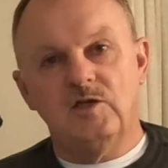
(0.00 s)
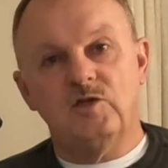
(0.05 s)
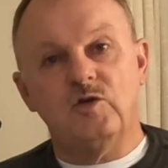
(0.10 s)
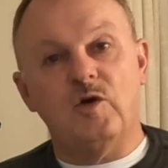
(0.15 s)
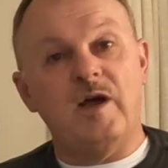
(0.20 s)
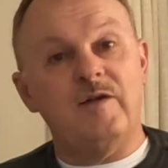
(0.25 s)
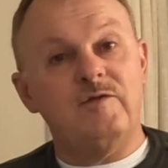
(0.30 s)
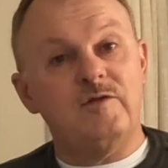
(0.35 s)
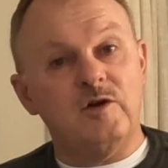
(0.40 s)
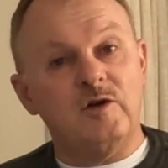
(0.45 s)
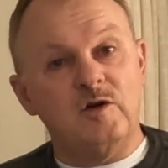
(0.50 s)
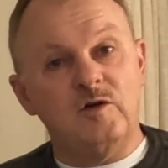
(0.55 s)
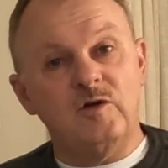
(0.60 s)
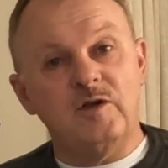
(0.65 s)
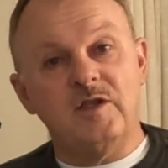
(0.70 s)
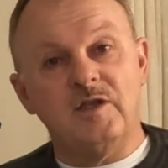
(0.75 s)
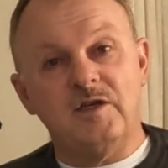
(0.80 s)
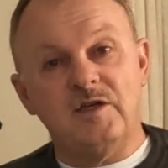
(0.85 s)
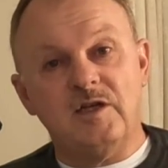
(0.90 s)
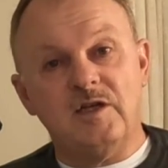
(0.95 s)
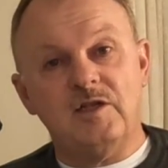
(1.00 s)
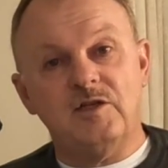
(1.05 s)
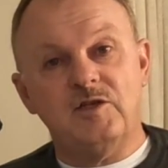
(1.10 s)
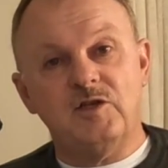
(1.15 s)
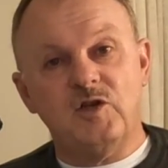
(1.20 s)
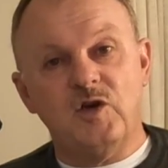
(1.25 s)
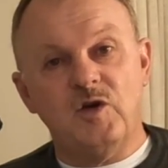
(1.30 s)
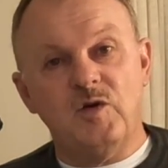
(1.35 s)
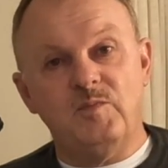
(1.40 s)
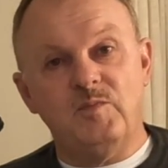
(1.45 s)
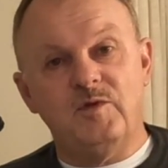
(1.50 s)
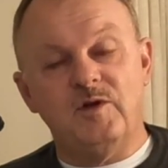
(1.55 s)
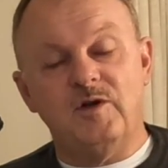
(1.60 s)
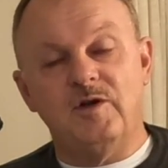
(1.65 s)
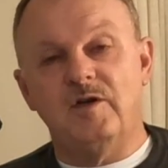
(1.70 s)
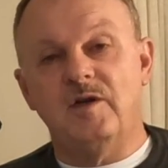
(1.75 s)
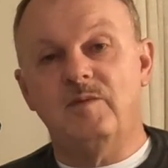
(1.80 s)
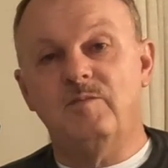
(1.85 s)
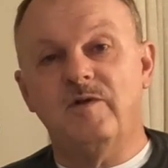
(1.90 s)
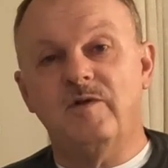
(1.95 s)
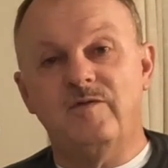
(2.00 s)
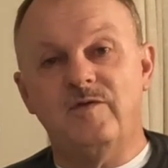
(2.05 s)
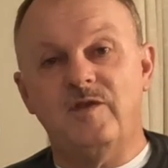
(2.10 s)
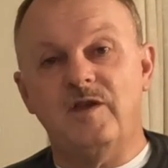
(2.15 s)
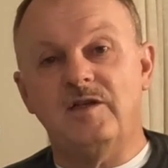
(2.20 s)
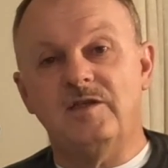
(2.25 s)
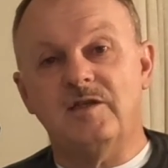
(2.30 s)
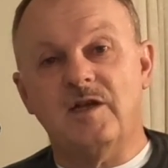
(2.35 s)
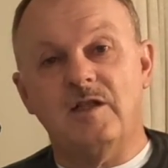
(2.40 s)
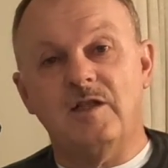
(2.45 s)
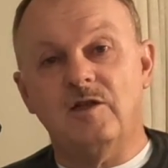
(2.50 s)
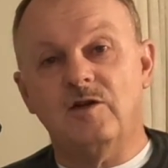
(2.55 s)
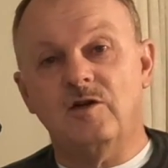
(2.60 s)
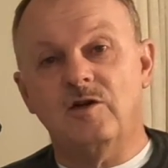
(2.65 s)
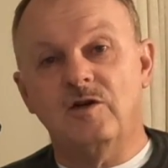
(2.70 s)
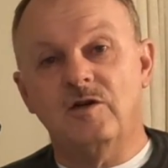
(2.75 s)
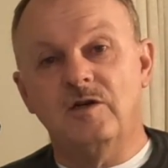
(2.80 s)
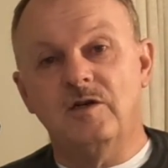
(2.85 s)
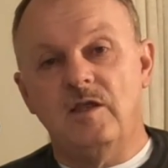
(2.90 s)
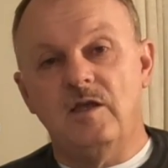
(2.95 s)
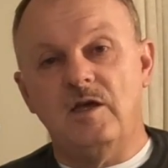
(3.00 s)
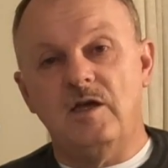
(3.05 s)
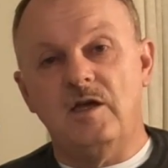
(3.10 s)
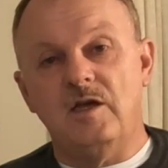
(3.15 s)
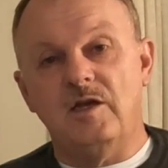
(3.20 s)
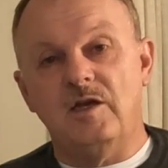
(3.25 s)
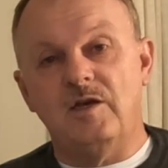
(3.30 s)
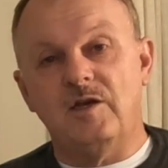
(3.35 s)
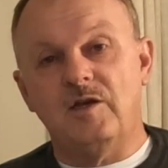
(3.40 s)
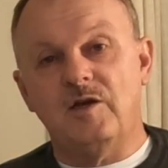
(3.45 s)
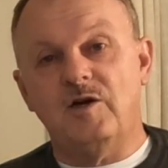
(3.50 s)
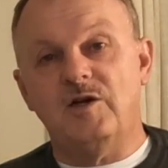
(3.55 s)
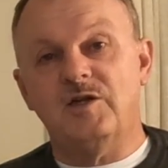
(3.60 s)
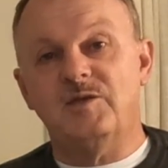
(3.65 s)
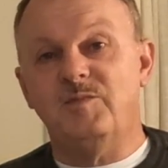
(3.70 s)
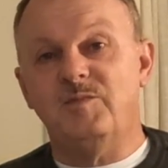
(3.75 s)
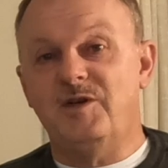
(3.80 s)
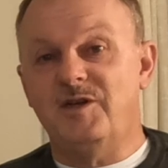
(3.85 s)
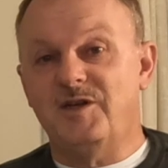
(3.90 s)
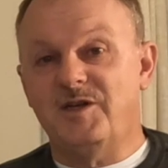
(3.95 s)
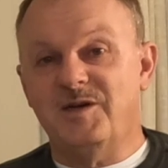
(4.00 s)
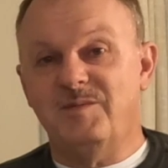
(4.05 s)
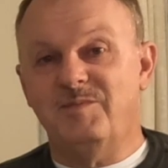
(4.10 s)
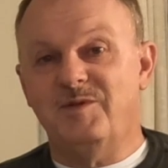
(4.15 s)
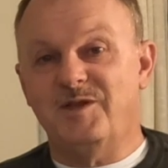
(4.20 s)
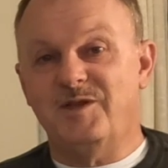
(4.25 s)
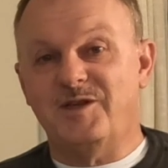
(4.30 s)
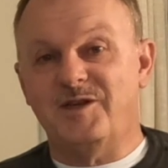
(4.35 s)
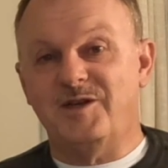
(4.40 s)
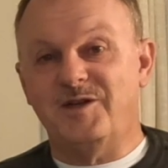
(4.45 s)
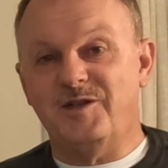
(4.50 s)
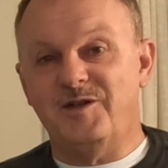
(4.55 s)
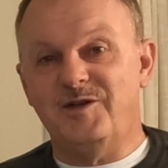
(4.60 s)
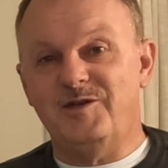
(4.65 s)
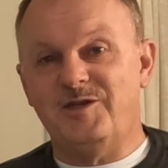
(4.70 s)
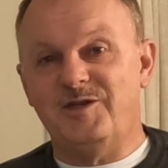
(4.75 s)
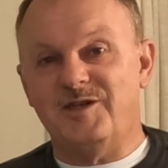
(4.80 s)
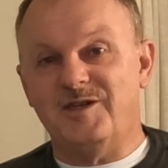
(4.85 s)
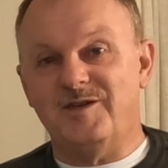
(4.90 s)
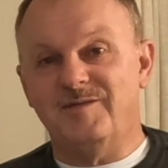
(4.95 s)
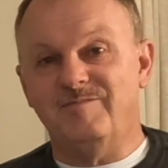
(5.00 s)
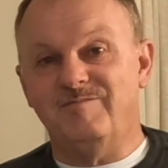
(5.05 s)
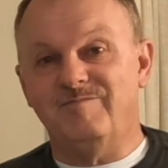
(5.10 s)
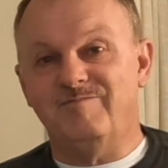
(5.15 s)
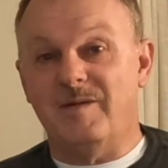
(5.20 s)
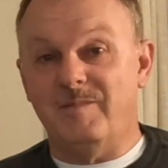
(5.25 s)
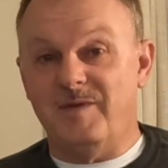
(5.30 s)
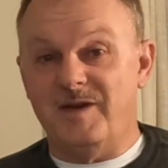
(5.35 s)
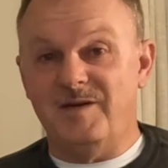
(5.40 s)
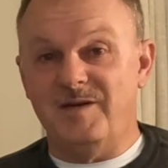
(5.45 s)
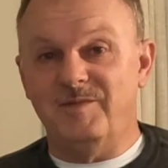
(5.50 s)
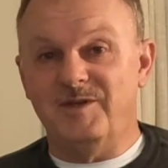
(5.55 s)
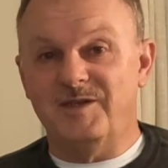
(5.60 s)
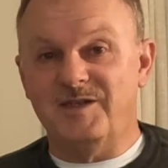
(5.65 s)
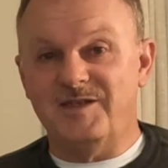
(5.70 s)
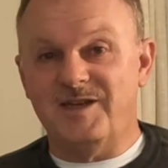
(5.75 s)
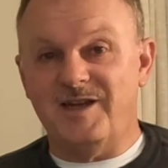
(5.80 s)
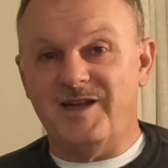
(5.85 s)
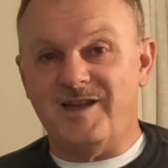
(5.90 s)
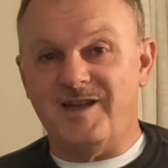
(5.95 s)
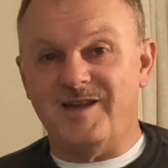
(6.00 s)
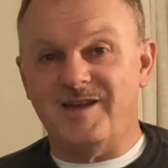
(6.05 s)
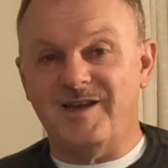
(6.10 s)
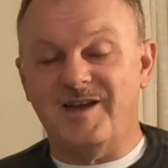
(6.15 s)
So after owning the telescope, there are a number of things I learned that caused me to come to the conclusion I made a mistake.